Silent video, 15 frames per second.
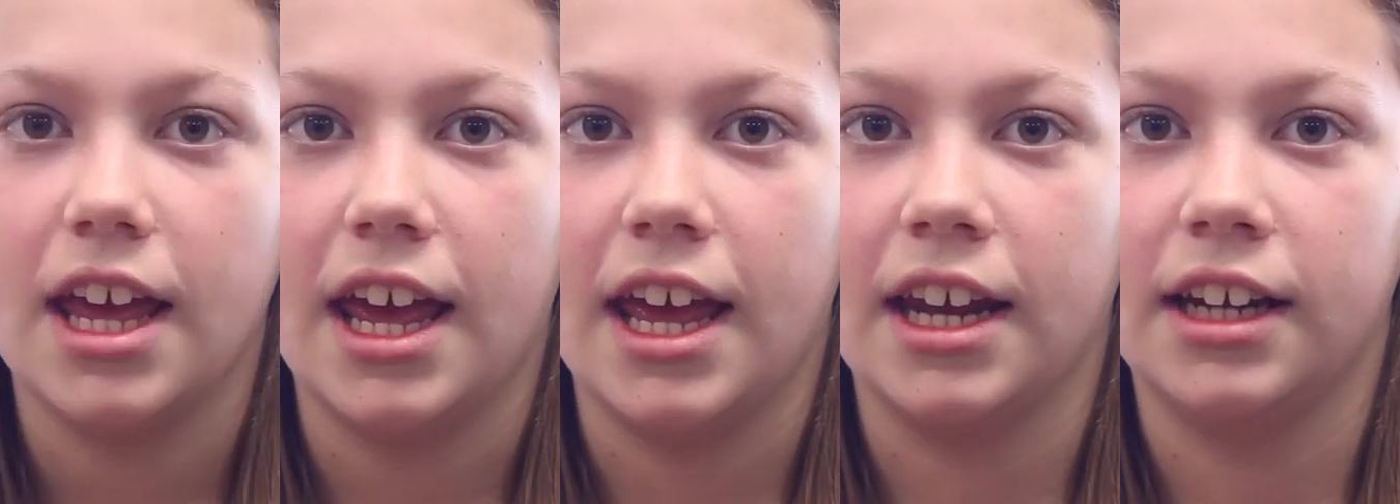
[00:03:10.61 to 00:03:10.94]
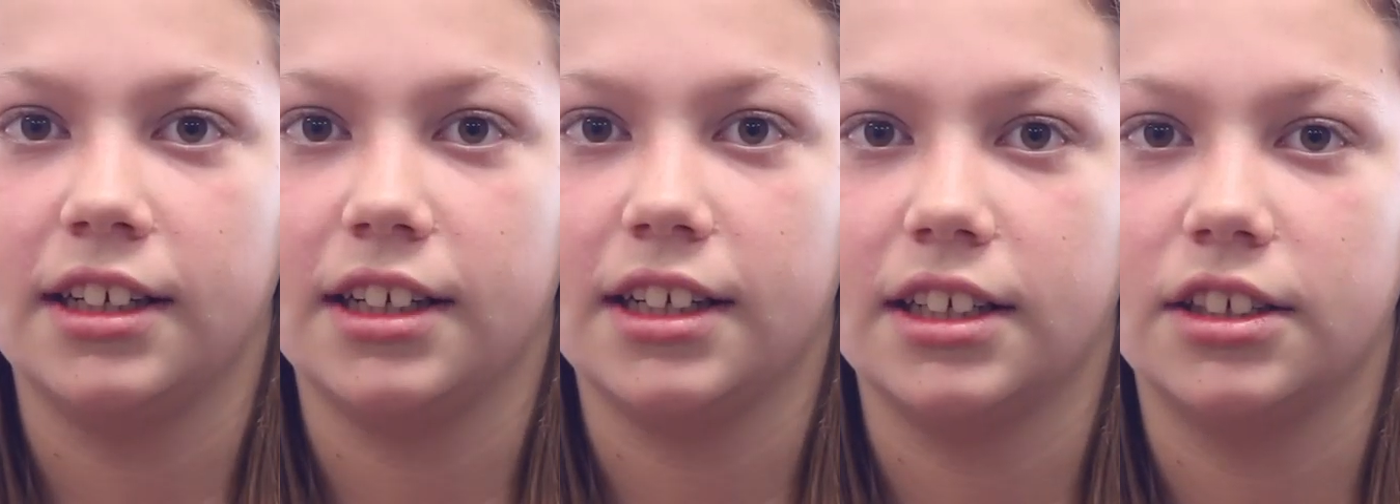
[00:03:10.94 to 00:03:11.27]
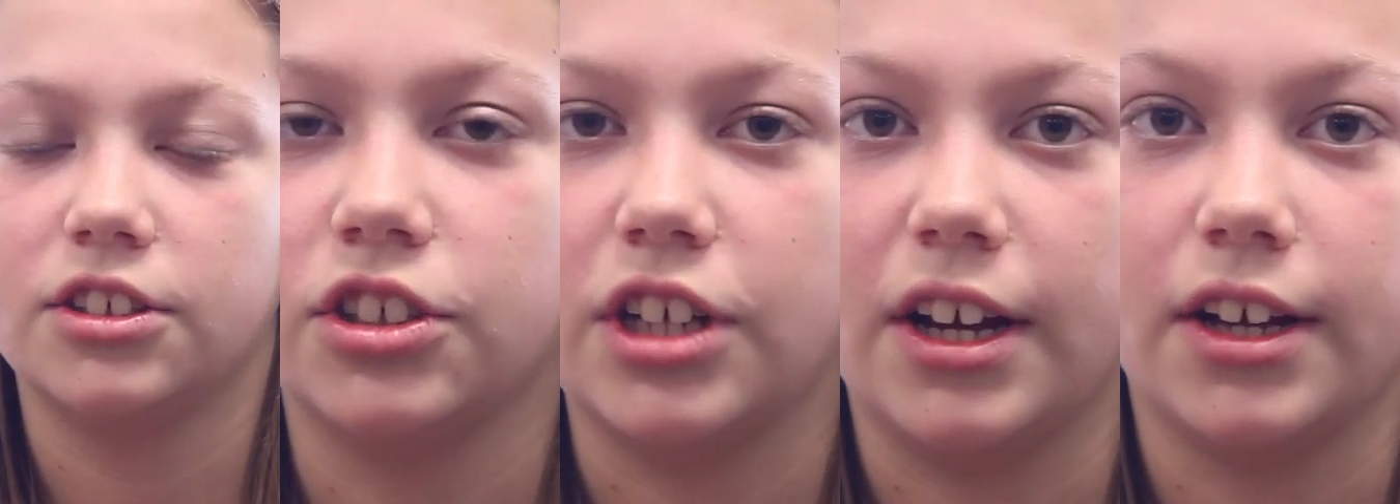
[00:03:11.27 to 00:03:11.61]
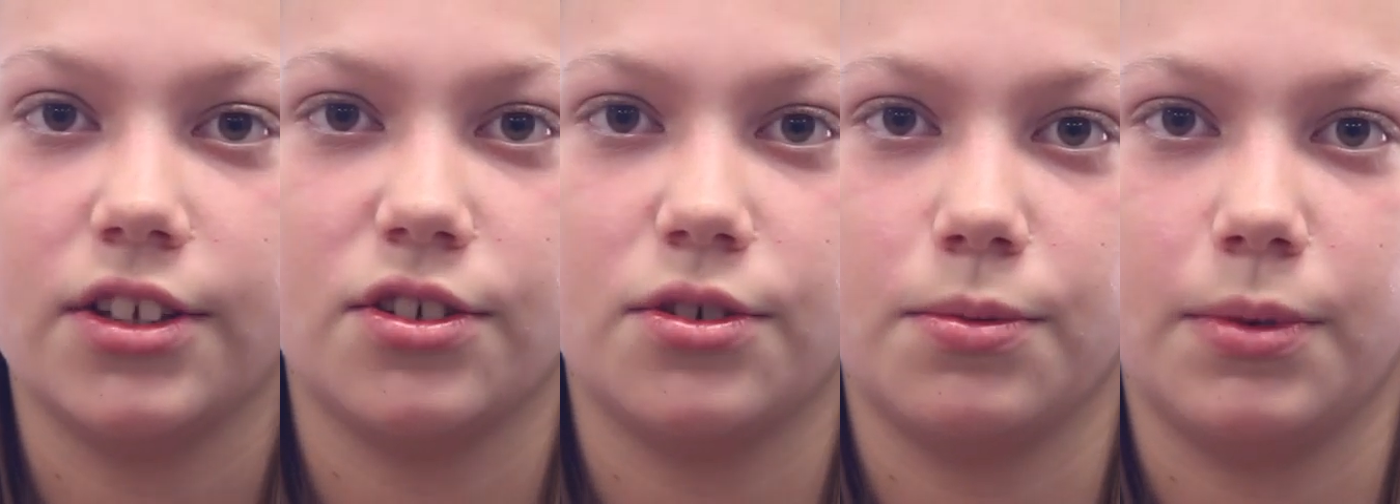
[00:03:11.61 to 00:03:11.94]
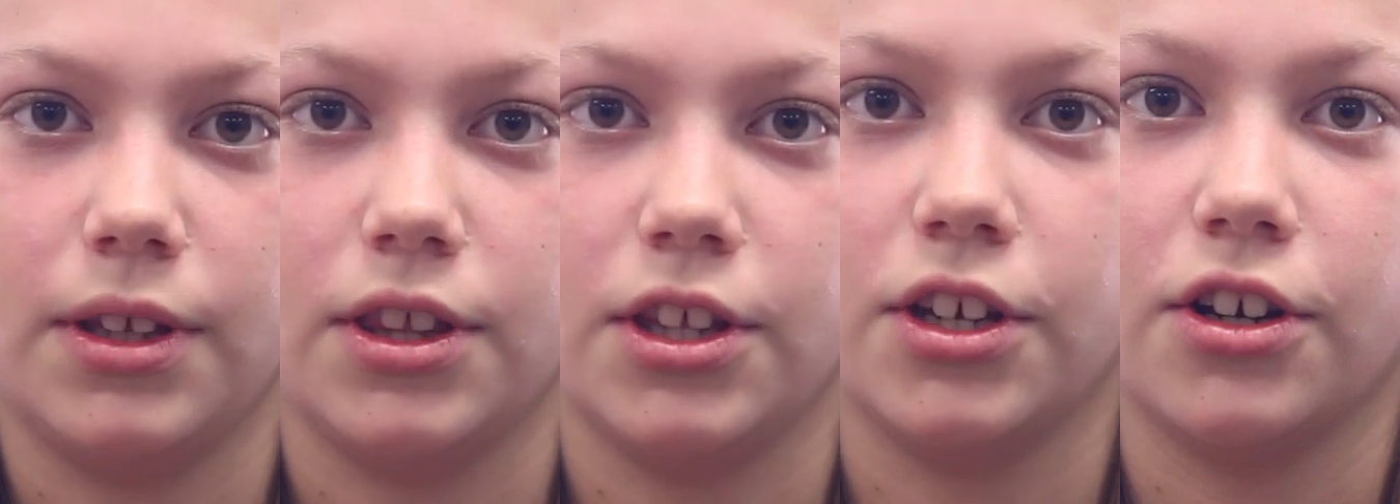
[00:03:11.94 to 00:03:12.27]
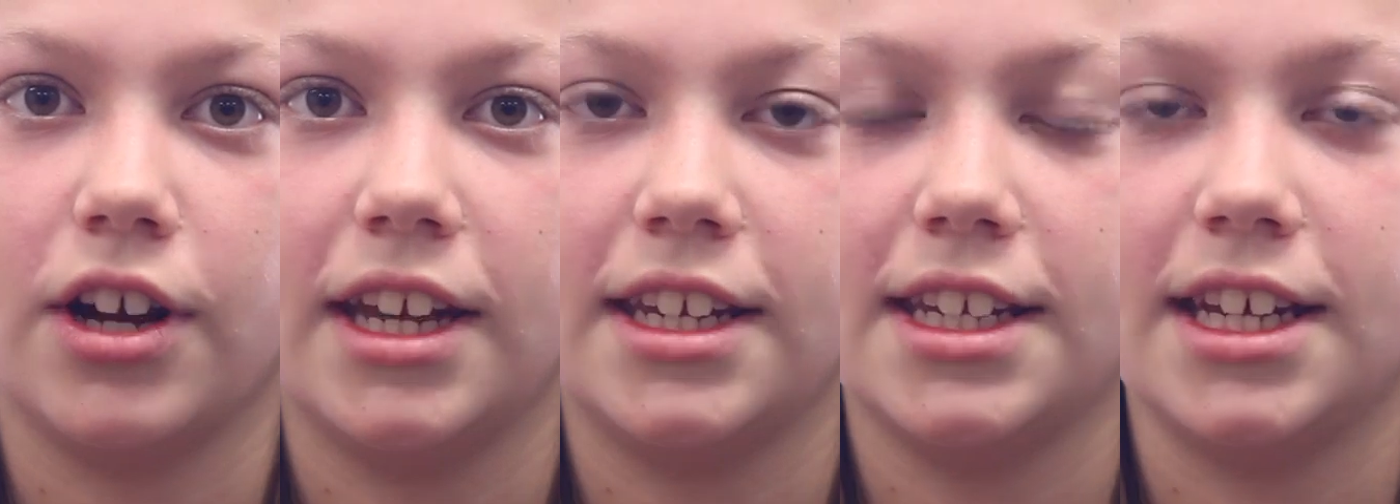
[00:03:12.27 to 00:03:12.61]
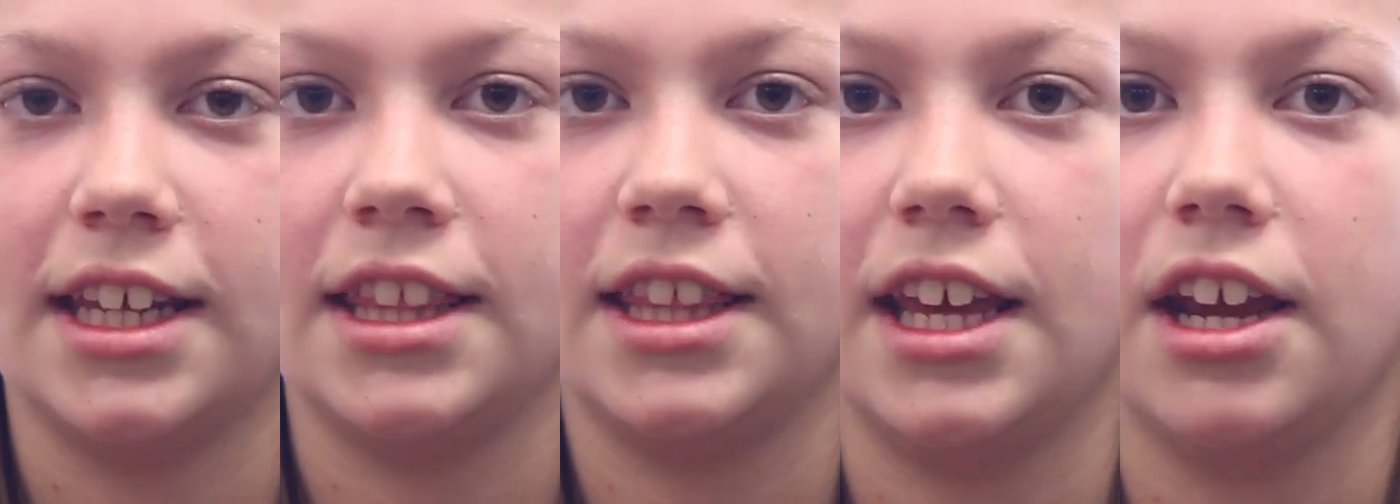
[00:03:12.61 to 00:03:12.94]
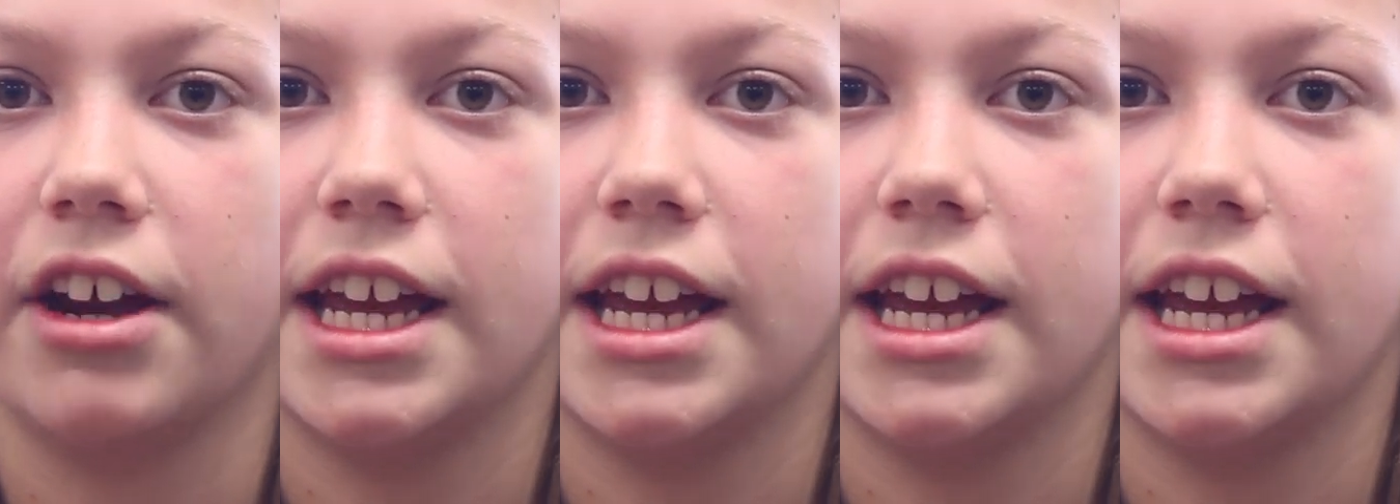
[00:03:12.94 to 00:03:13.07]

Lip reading: and contrast with your idea and their